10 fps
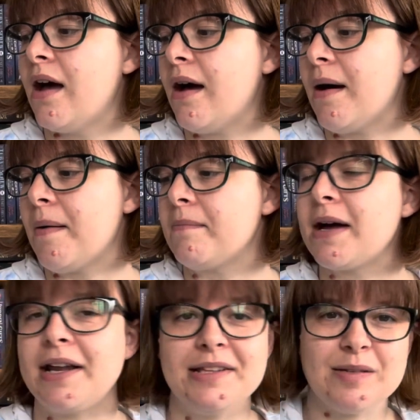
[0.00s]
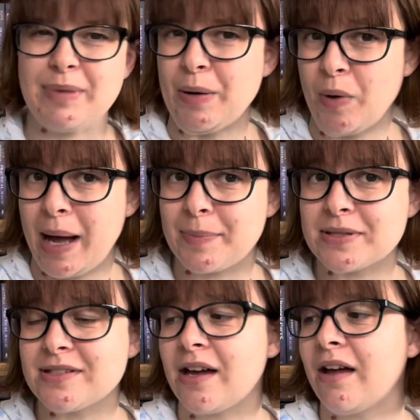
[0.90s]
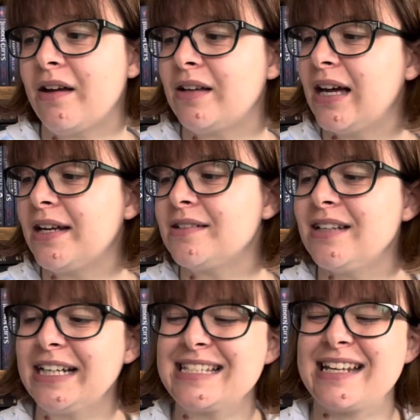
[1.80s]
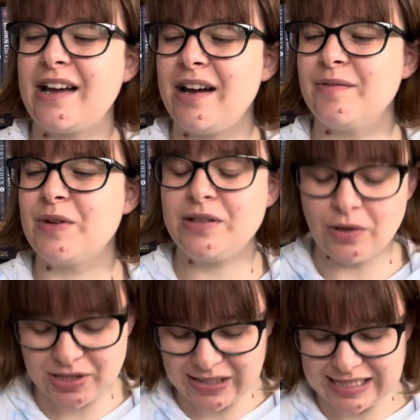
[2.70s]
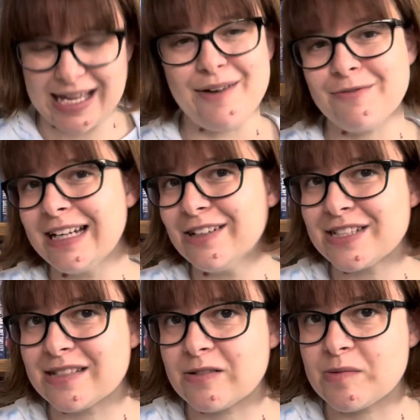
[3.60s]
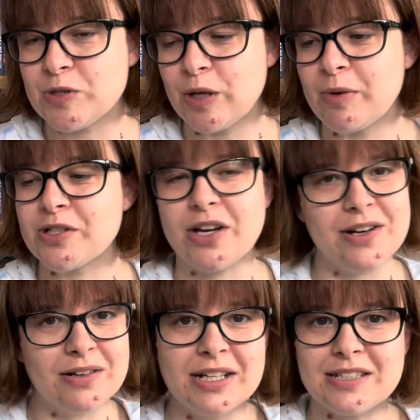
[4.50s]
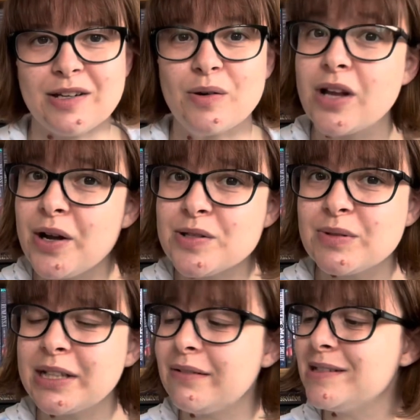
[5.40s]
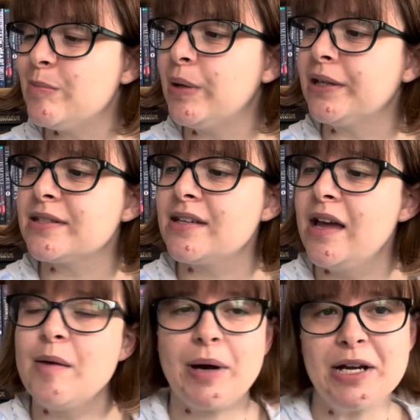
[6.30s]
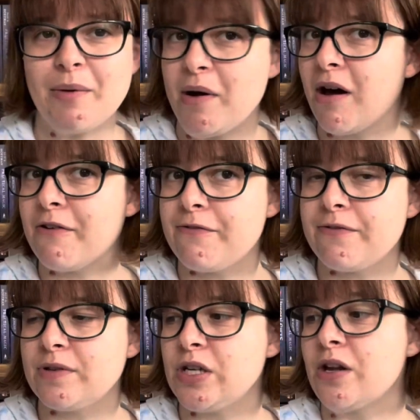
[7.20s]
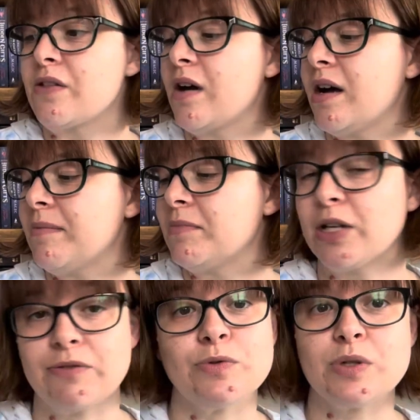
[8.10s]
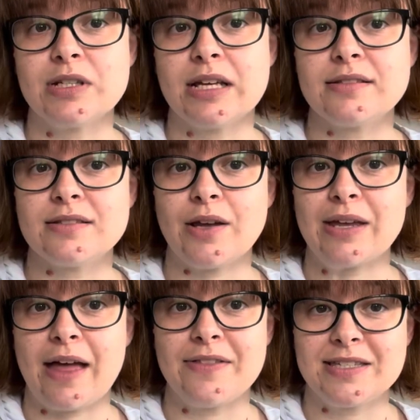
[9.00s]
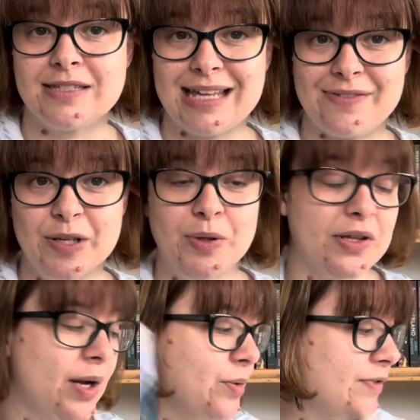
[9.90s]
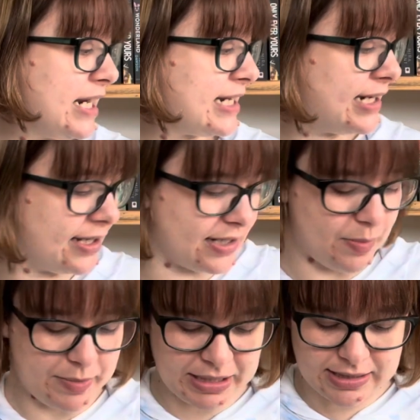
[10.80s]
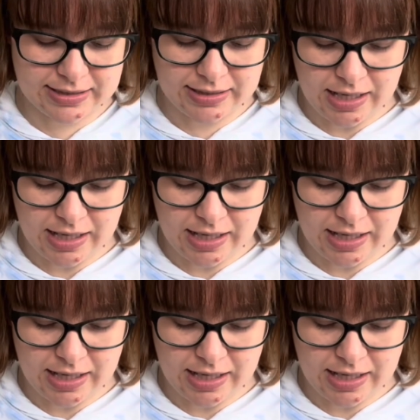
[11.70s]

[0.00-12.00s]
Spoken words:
And it's about what happens to her. And like I said, with lots of these, I haven't really looked into them too much. I don't like to know loads when I go into books, but I know enough to know that I'm looking forward to this. So yeah, this is definitely one that I will read in the next couple of months.